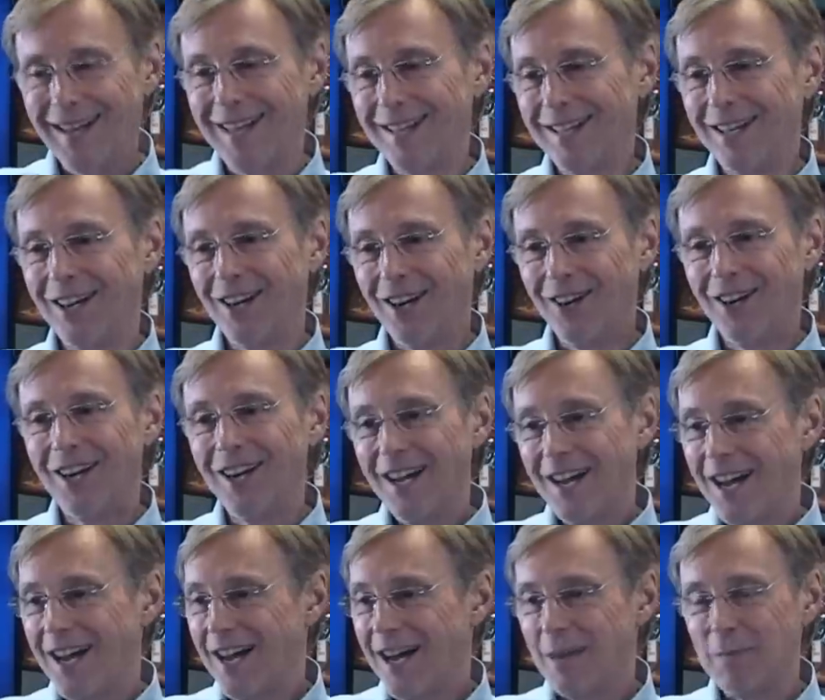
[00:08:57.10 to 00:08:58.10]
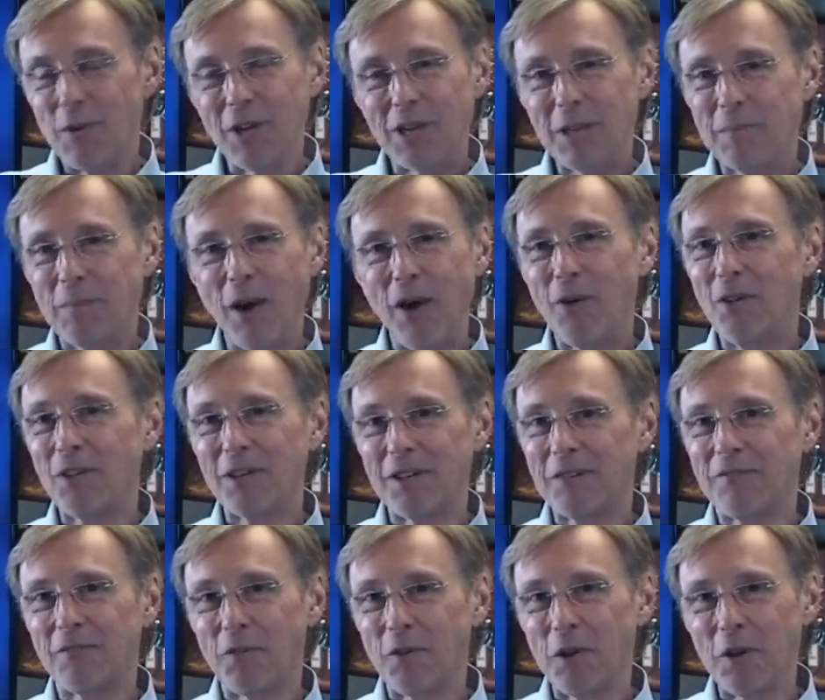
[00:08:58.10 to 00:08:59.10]
you know, I'm only polling
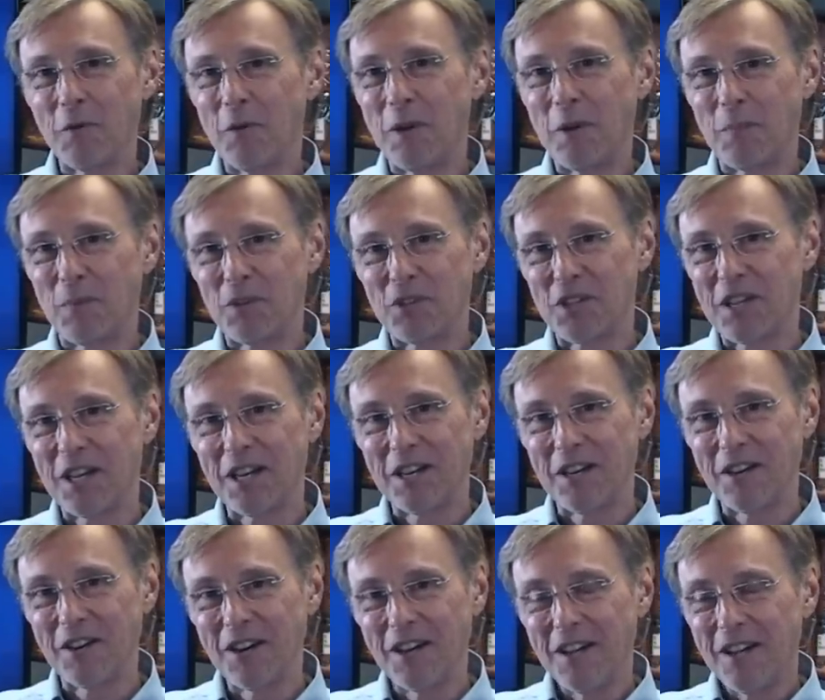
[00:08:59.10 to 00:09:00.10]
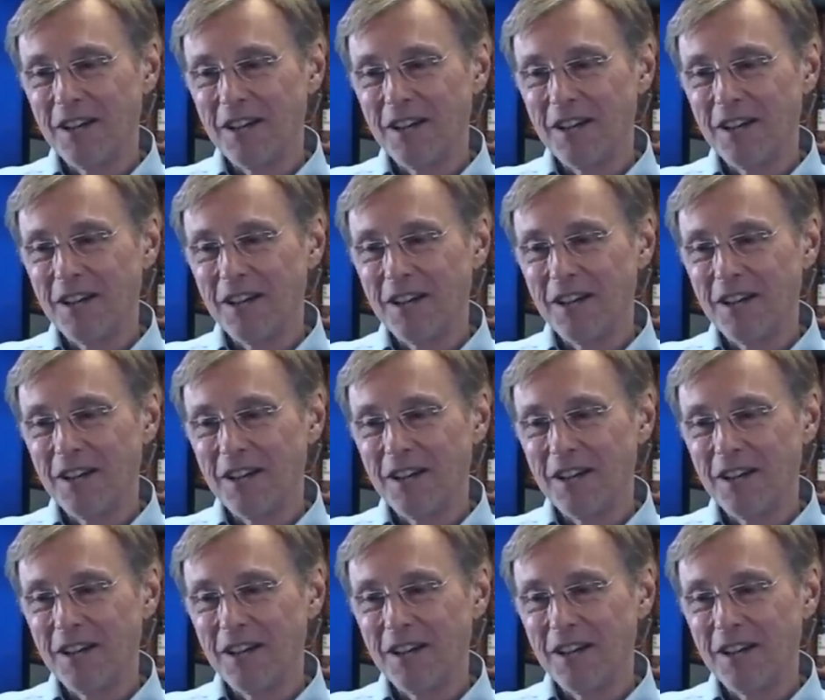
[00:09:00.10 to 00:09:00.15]
at 41% here.